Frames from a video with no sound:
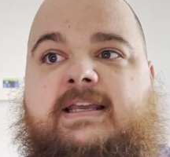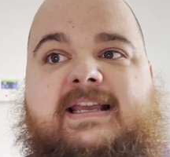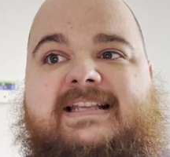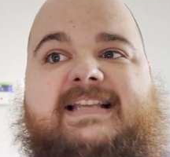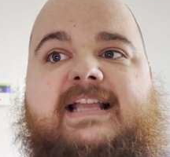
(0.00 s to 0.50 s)

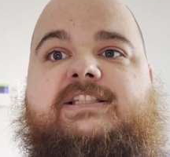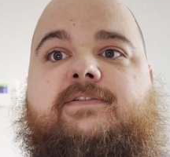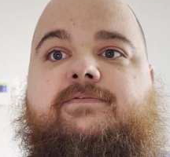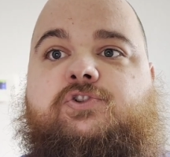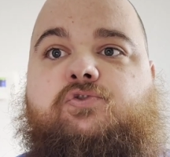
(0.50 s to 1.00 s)
sense
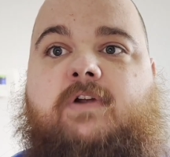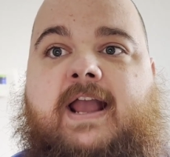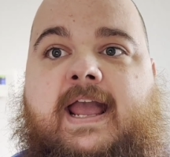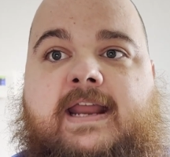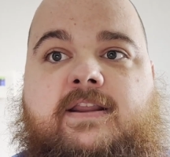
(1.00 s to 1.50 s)
of
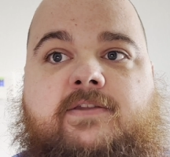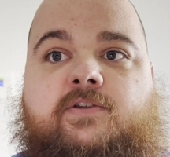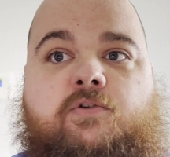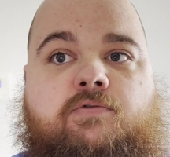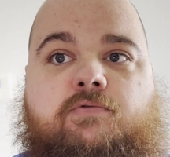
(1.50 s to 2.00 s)
dread,
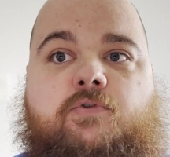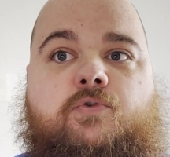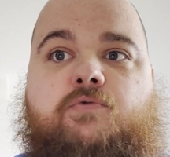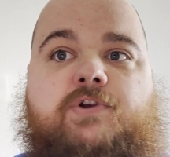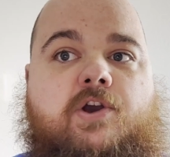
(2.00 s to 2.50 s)
the
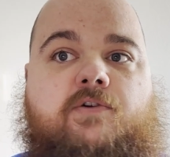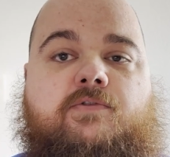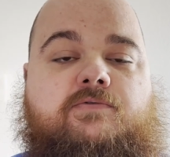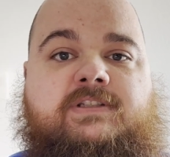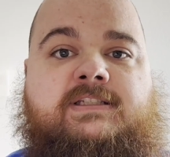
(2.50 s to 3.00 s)
crew
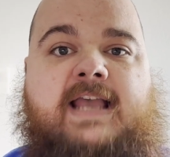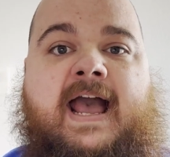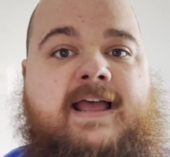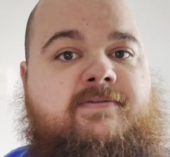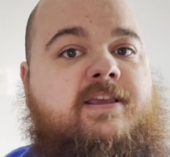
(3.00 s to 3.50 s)
knows
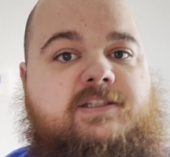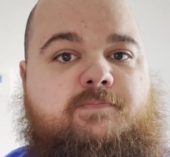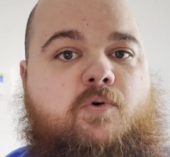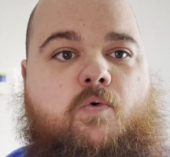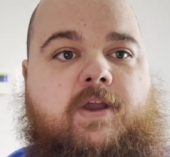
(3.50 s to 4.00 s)
at this
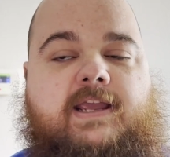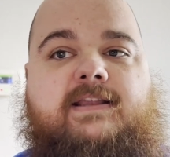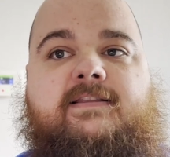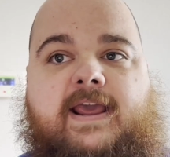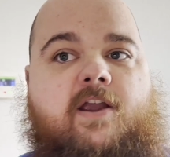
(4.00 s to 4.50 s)

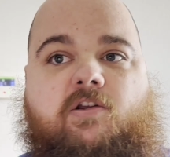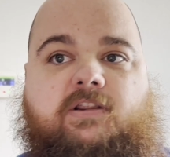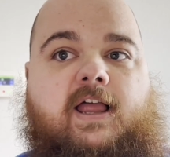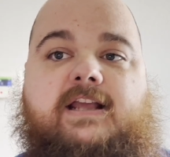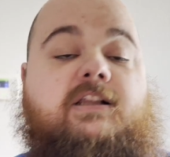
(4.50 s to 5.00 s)
point they are
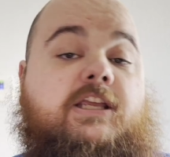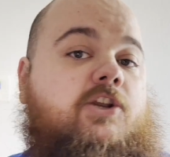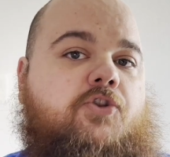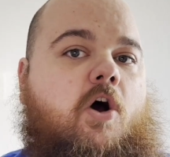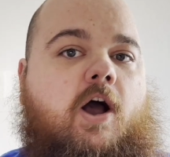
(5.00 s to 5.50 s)
likely
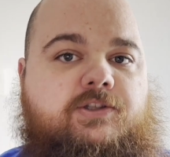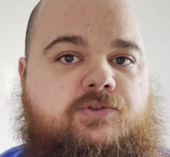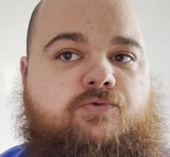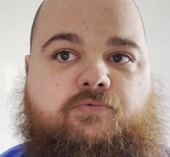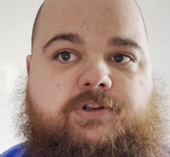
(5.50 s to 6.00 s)
not
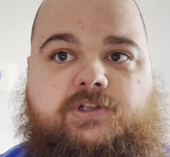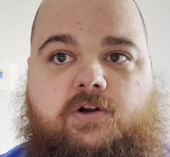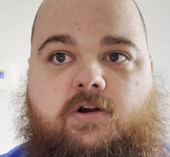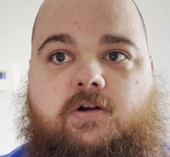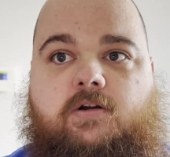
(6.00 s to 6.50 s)
to
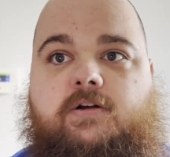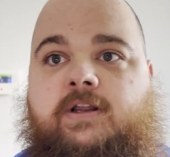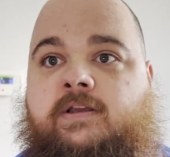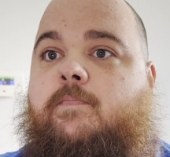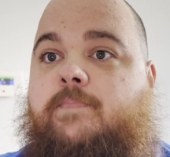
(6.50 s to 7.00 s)
return.